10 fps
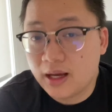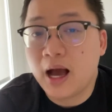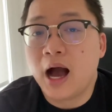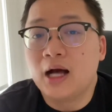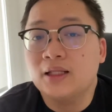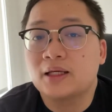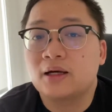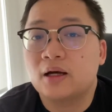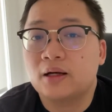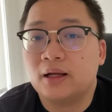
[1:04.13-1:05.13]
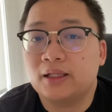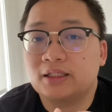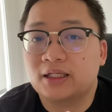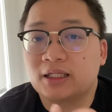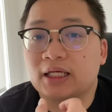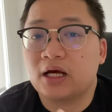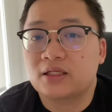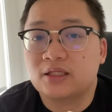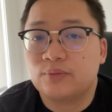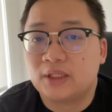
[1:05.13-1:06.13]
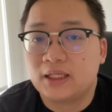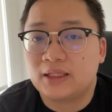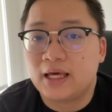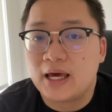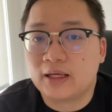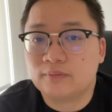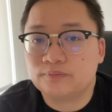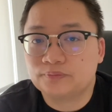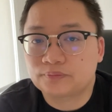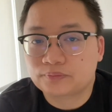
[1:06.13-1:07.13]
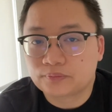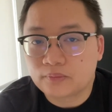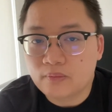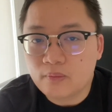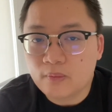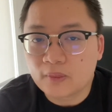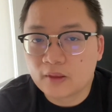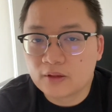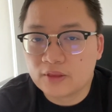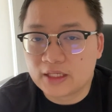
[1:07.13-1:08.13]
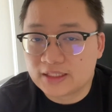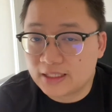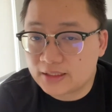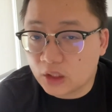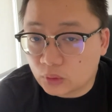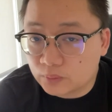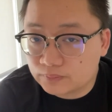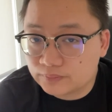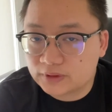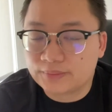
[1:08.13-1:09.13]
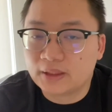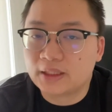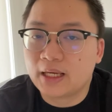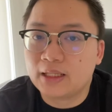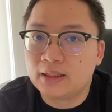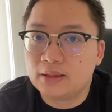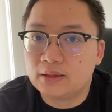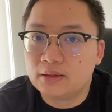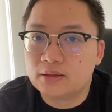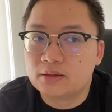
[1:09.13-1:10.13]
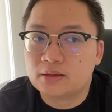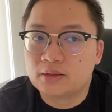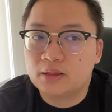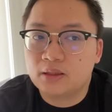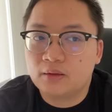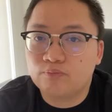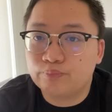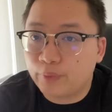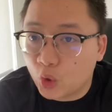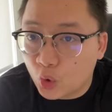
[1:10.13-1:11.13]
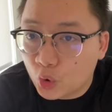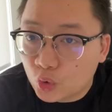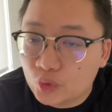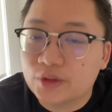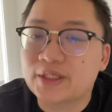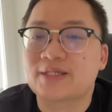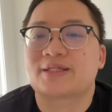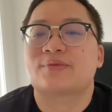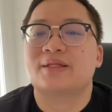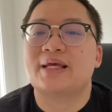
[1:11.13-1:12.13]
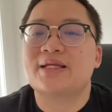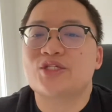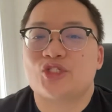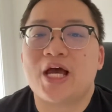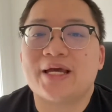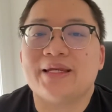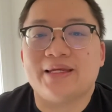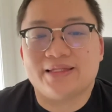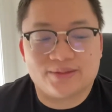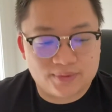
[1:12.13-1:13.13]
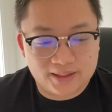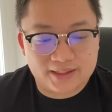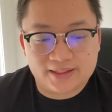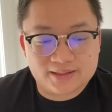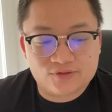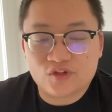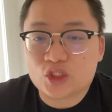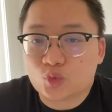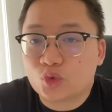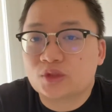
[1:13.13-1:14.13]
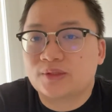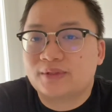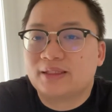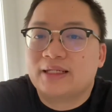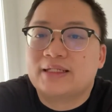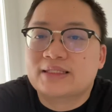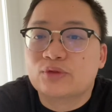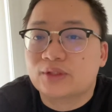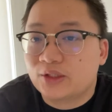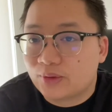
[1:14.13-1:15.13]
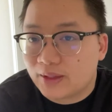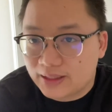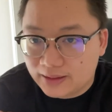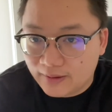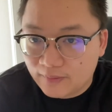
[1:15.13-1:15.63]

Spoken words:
I like to click on something that stands out, something that is bold, something that is shiny, something that is visual, something that is out there, right?